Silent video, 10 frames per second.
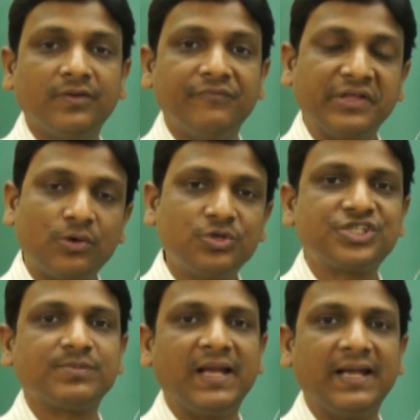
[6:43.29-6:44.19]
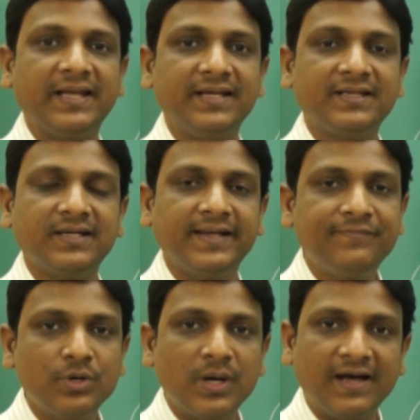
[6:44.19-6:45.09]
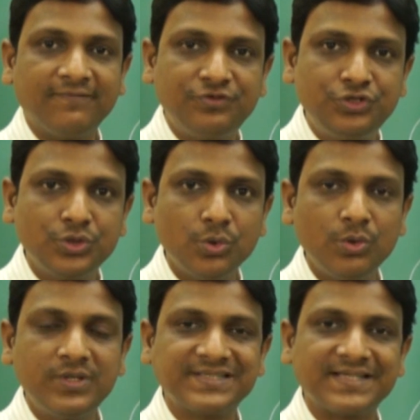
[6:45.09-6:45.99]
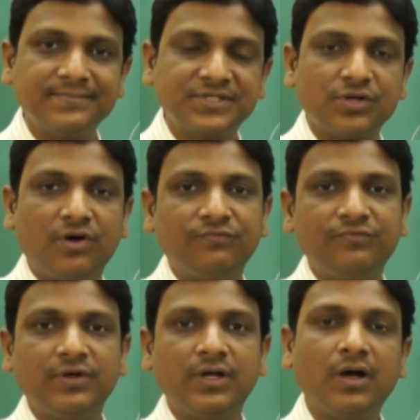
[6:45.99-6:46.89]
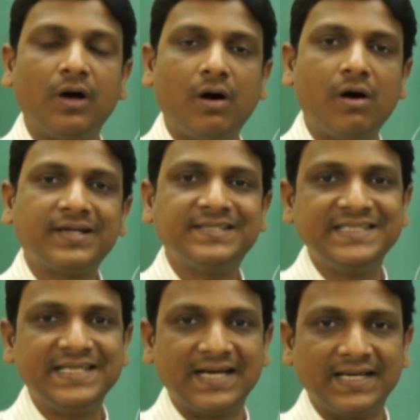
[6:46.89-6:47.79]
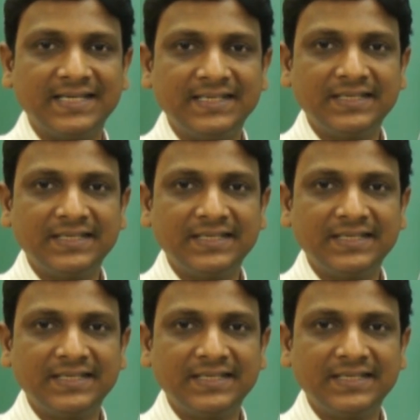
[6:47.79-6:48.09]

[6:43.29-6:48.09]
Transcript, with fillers: without smelling. If you have chewed some somf or jeera,